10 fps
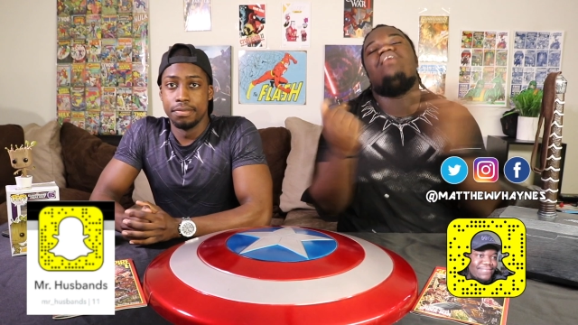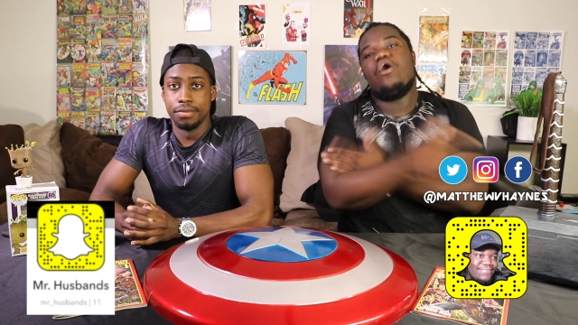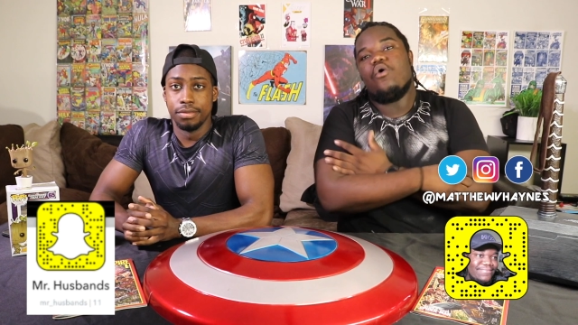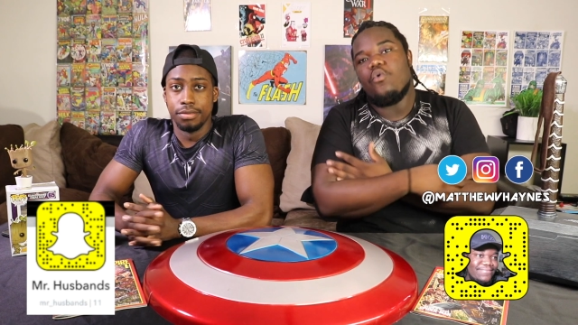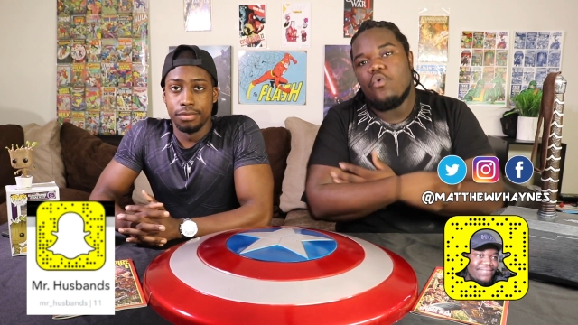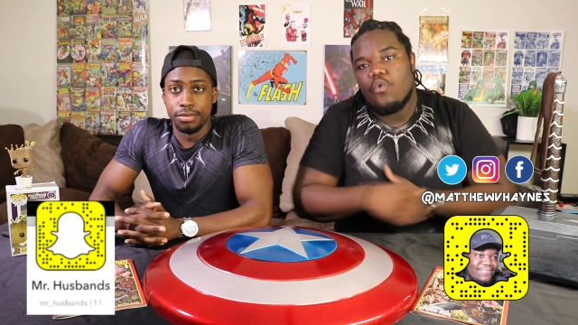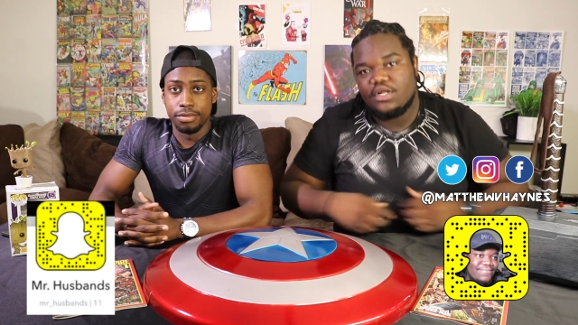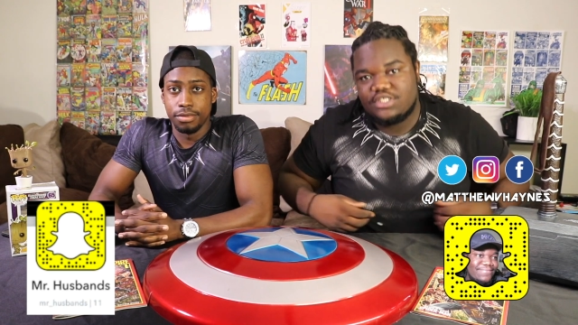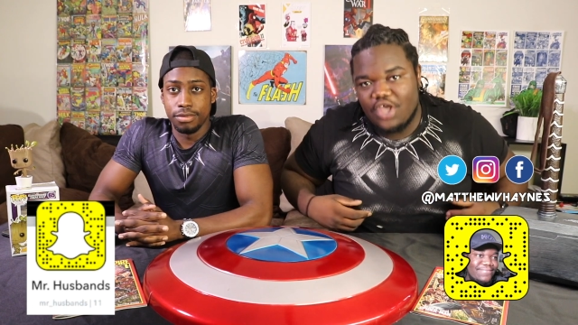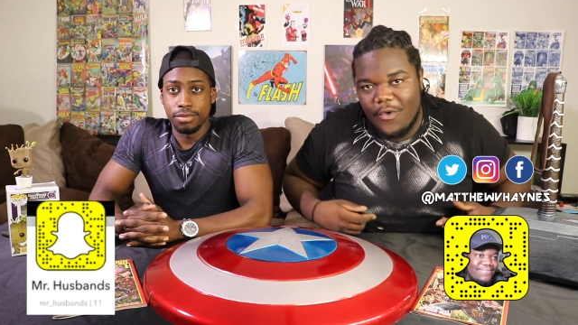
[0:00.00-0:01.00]
Speaker 1: Yo,
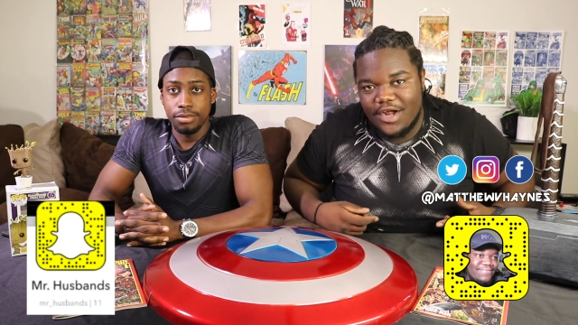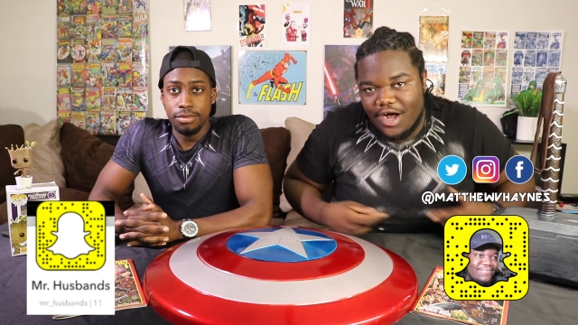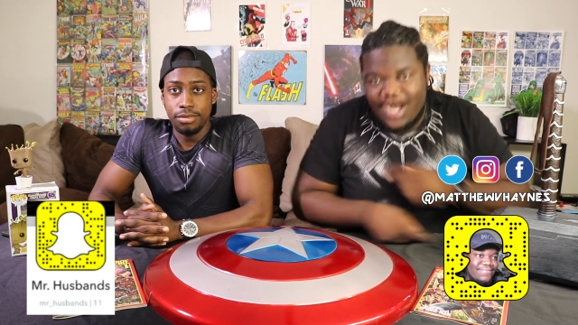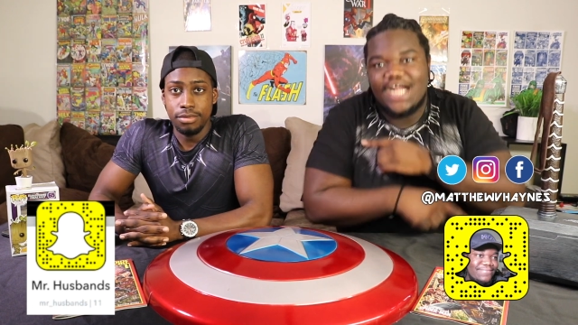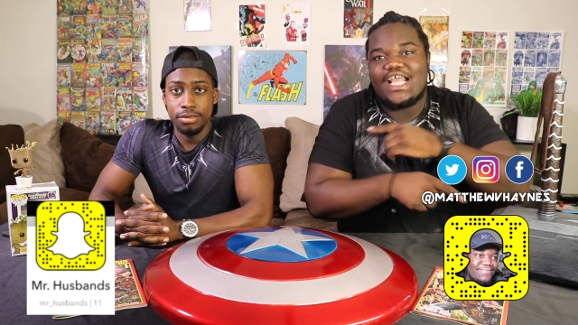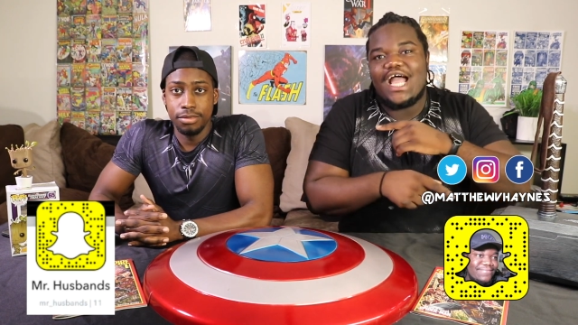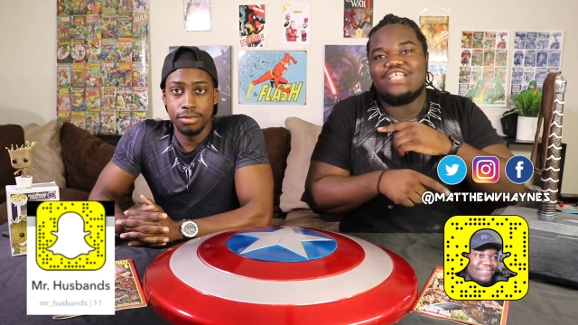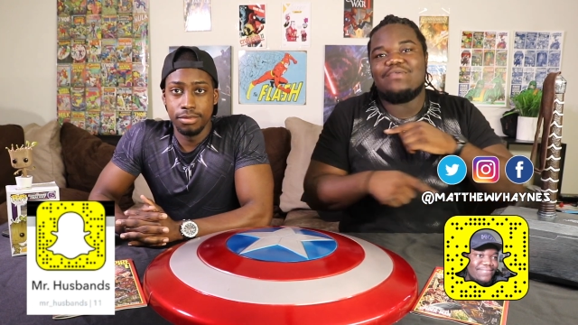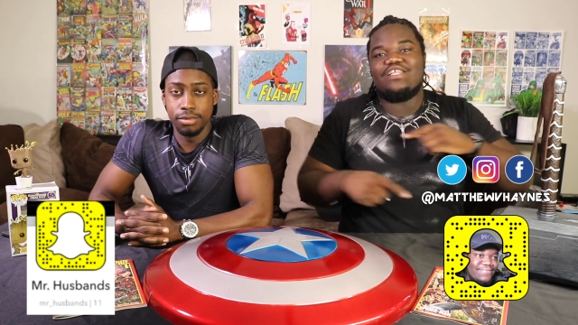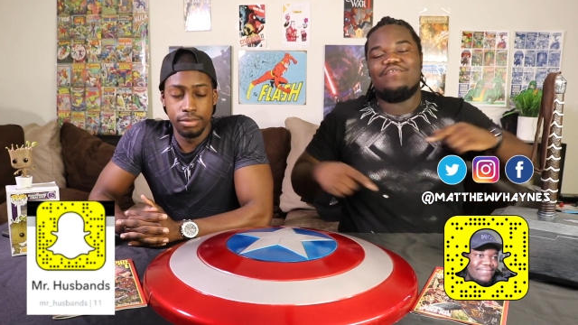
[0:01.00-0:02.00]
what's going on,
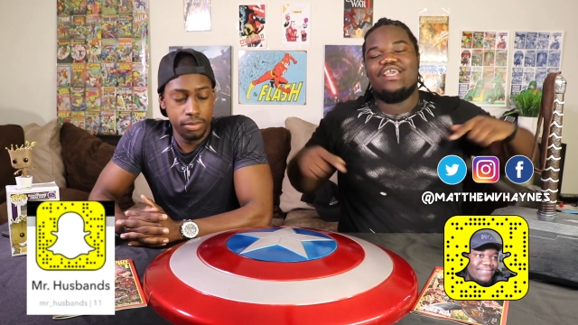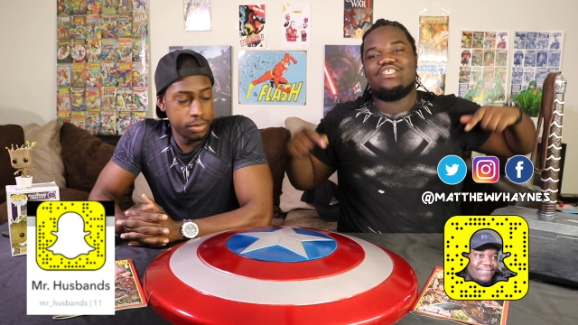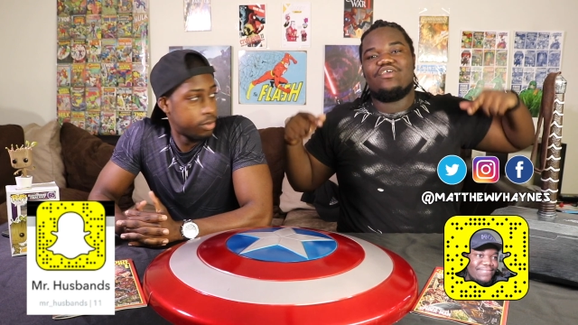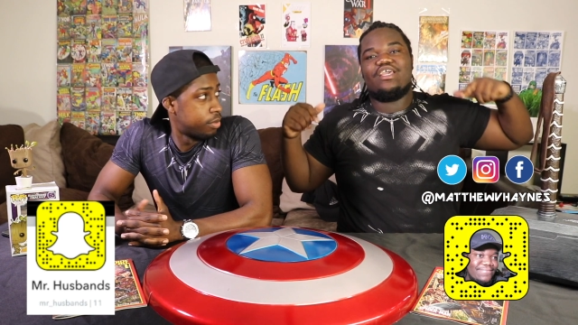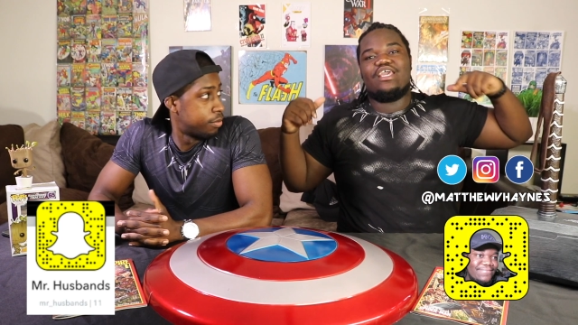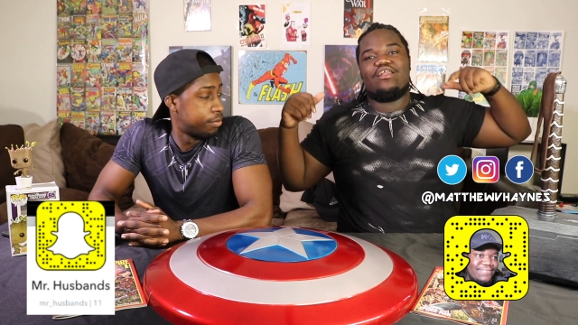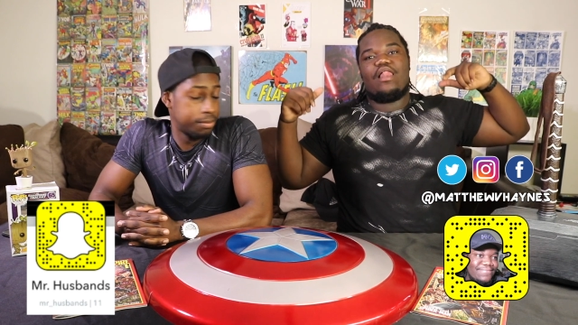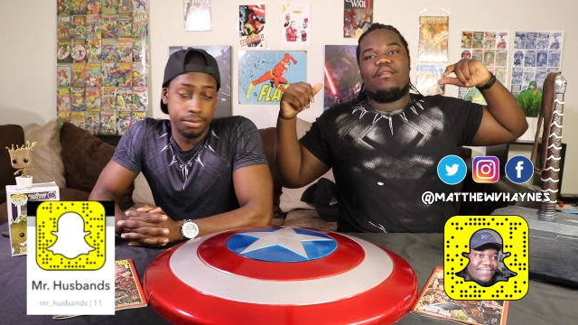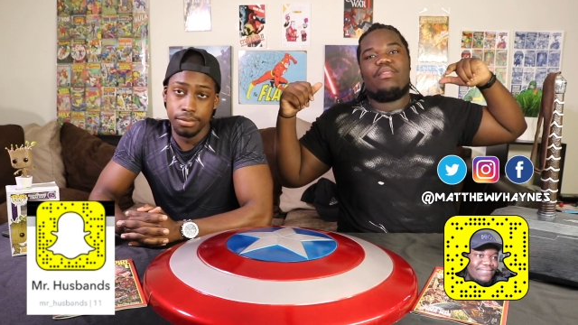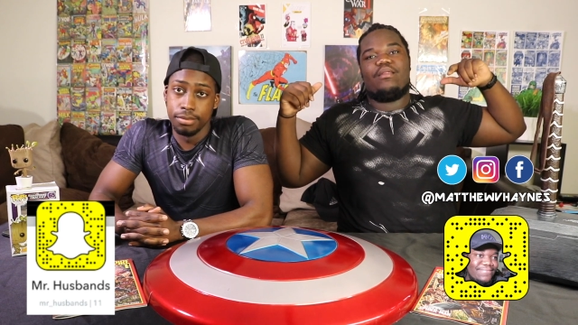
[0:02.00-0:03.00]
guys? Matt V. Haynes here,
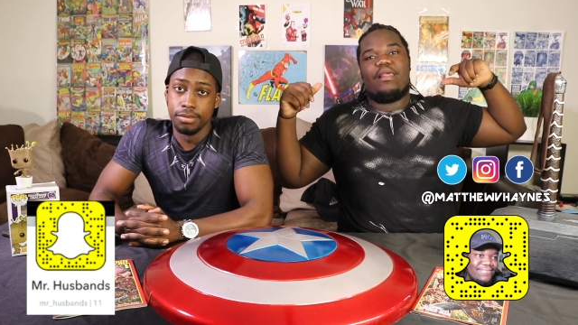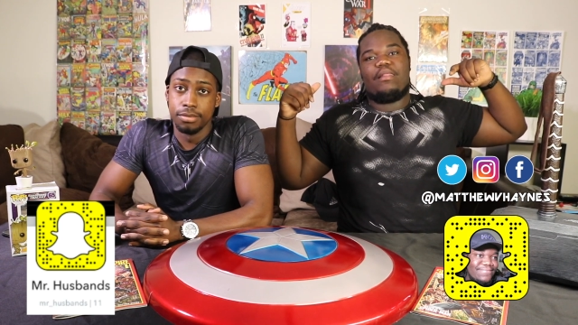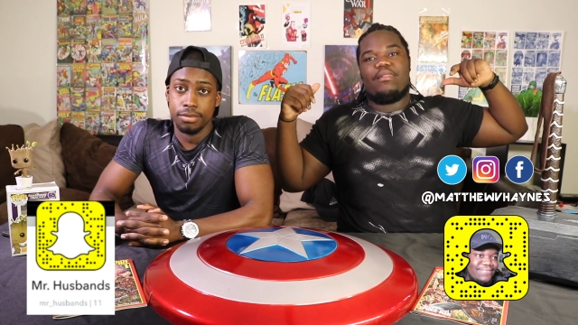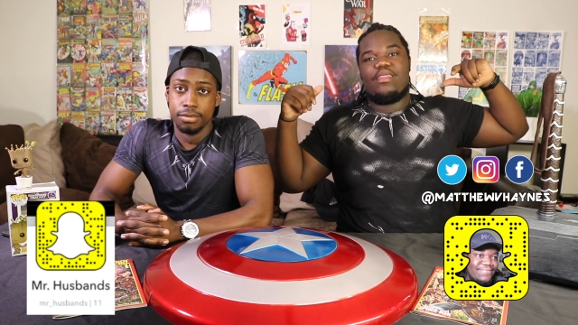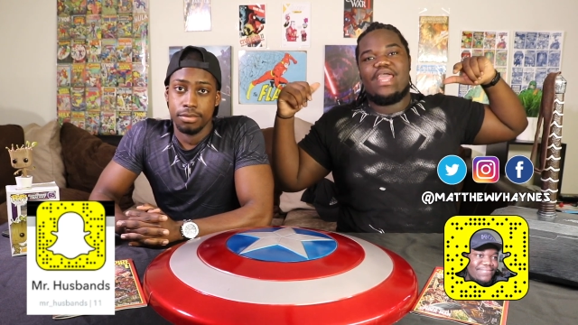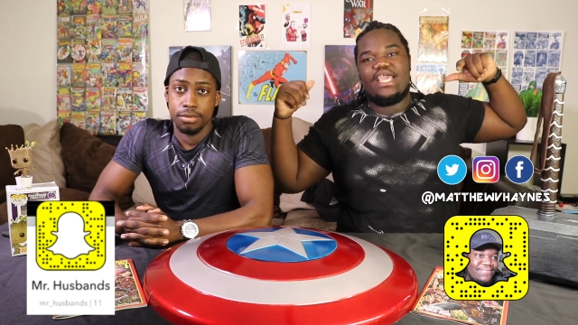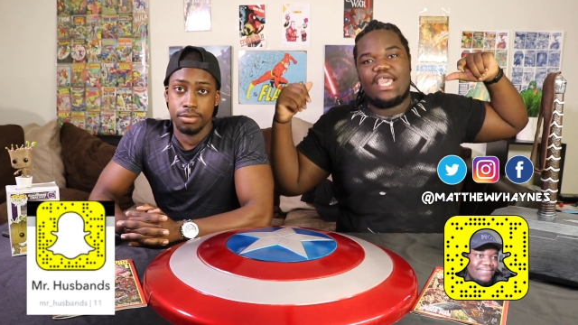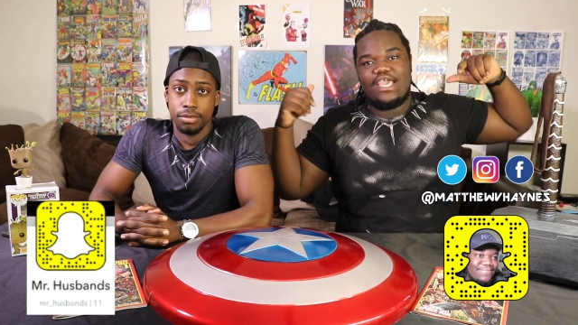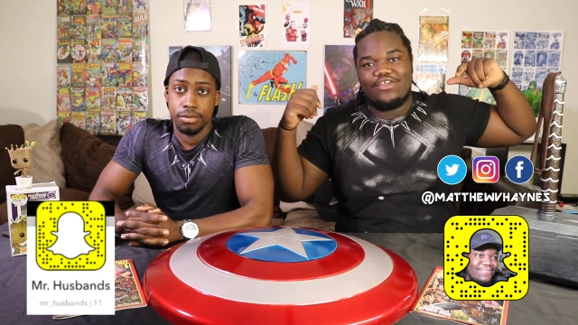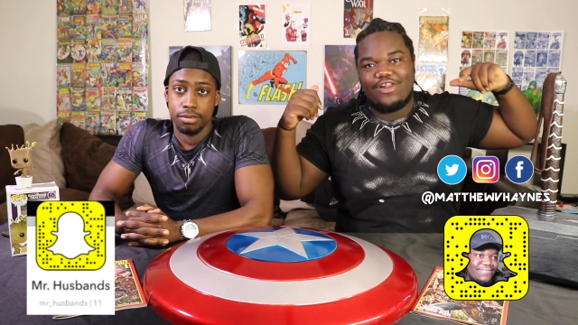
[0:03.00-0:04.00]

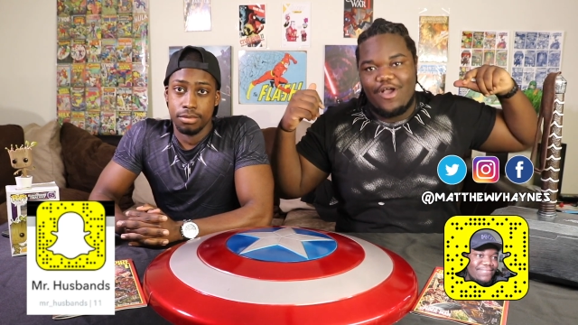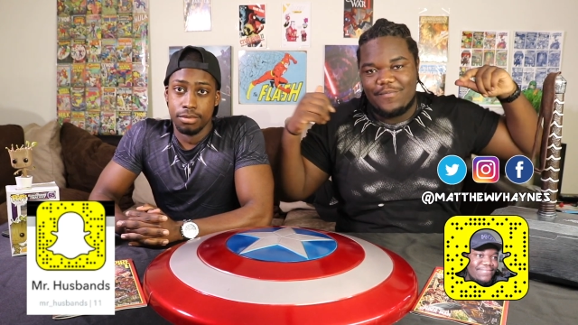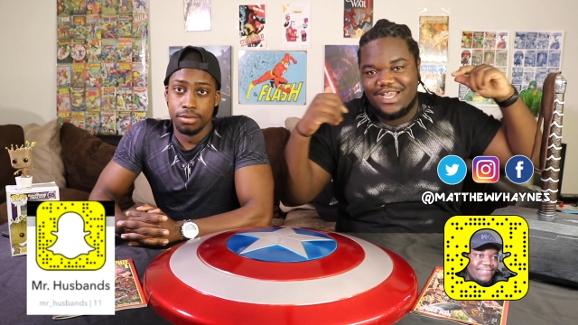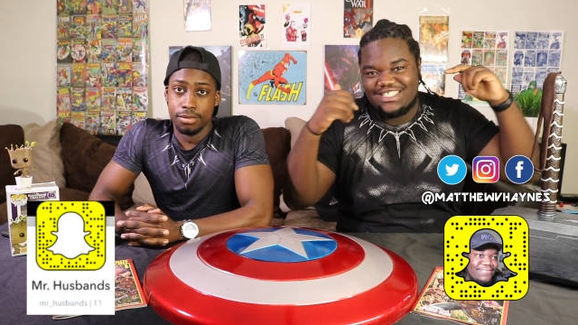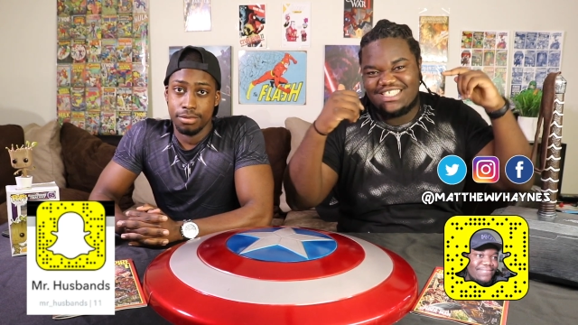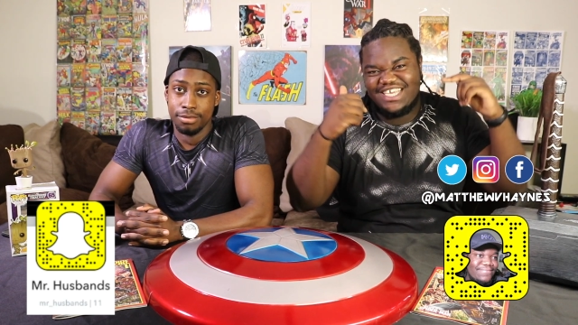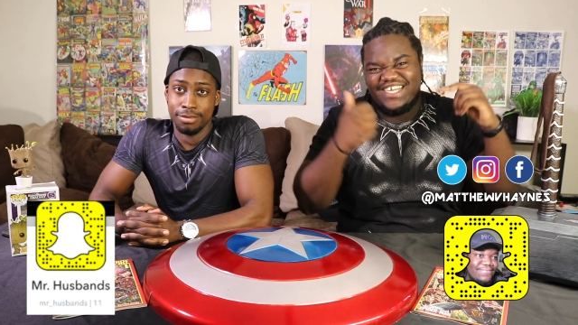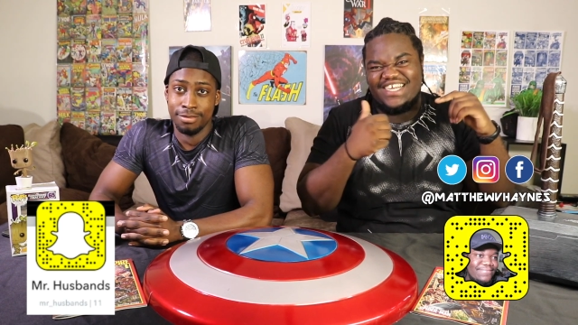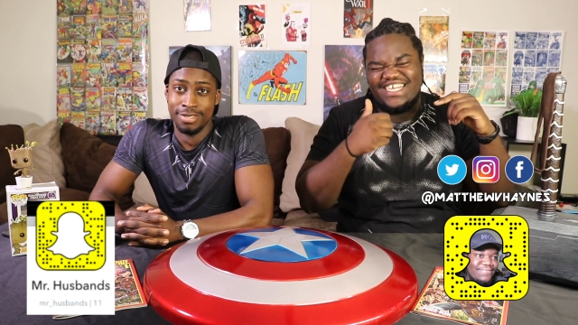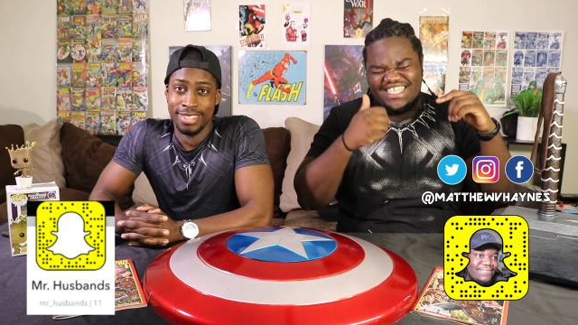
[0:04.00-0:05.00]
aka the Clockmaster.